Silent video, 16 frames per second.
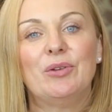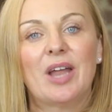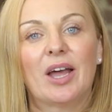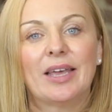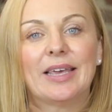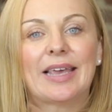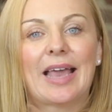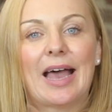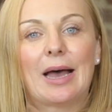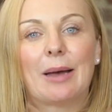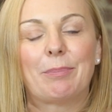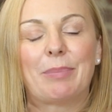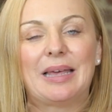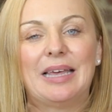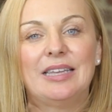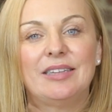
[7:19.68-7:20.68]

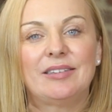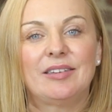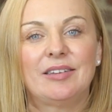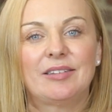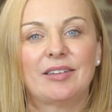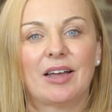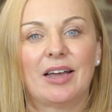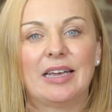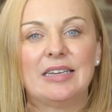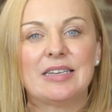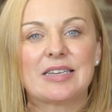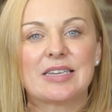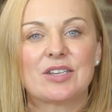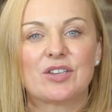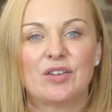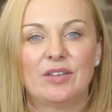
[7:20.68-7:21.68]
Nightcap is
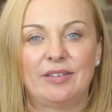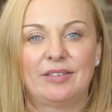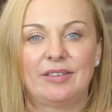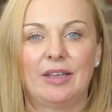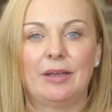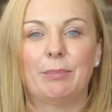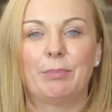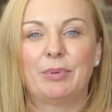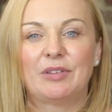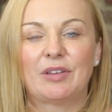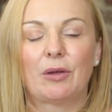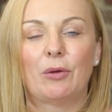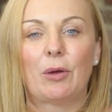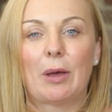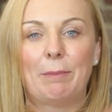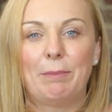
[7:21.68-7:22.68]
designed to sip,
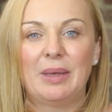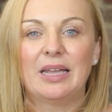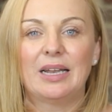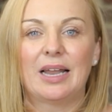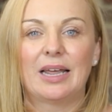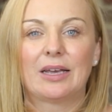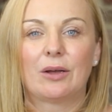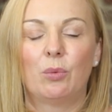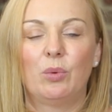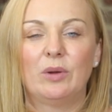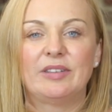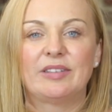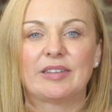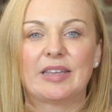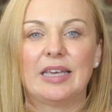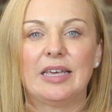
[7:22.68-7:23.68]
so a bit like a
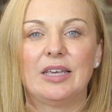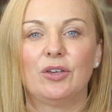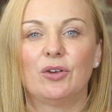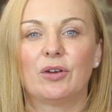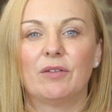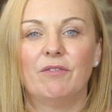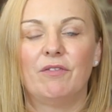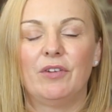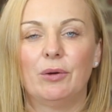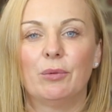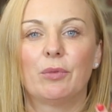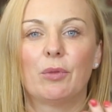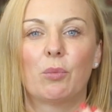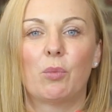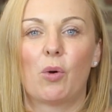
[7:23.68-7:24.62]
whiskey. You can feel the